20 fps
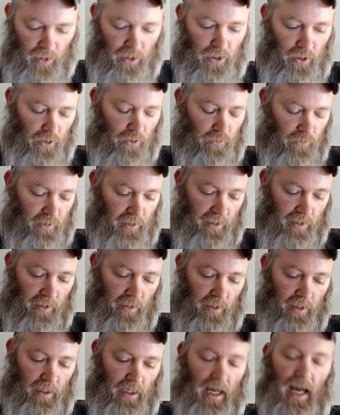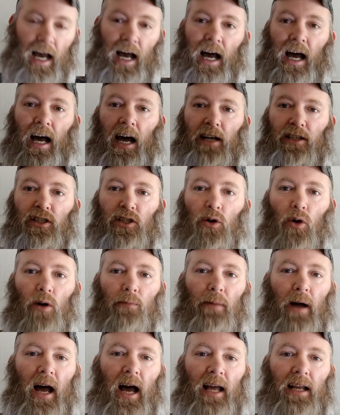can use uh, a
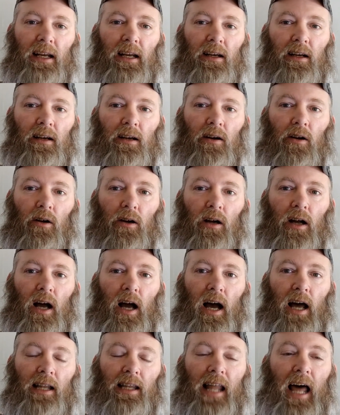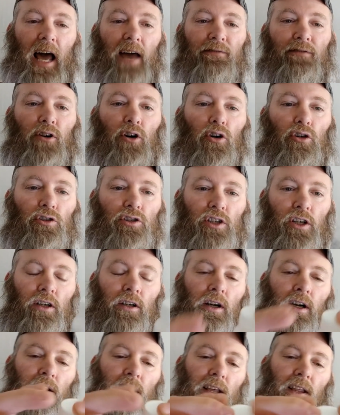store-bought uh, live
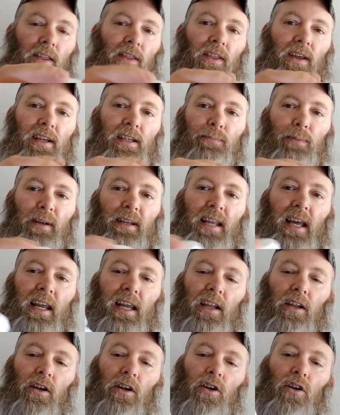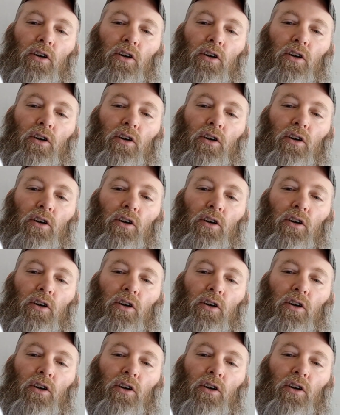culture. This particular